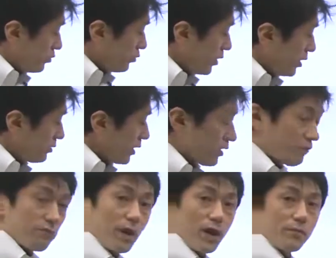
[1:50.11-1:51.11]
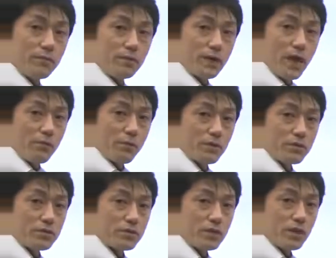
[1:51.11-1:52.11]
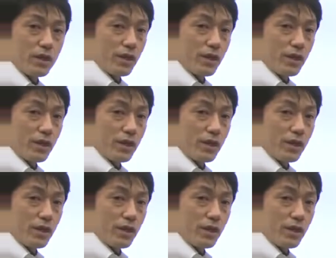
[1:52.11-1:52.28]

395 nanometers